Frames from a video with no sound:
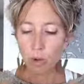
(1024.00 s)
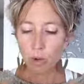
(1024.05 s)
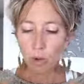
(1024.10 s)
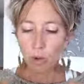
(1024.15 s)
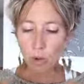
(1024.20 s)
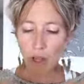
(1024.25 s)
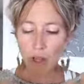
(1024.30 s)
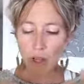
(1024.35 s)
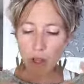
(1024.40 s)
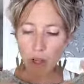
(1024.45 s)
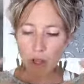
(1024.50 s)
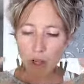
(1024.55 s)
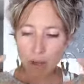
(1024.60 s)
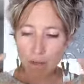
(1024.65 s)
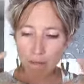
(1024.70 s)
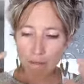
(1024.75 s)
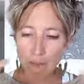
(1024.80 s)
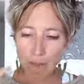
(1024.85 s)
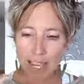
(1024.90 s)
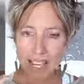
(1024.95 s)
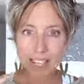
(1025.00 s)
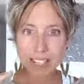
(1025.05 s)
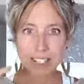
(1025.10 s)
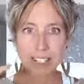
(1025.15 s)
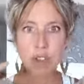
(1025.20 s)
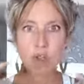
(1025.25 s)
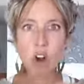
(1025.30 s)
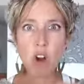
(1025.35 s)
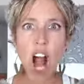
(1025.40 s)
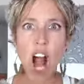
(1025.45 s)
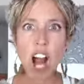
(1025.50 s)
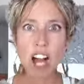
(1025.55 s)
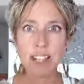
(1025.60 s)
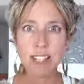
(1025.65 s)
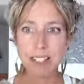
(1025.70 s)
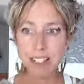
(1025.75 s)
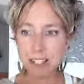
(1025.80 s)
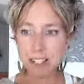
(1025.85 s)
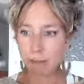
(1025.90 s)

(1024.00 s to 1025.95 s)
with the biggest rocks,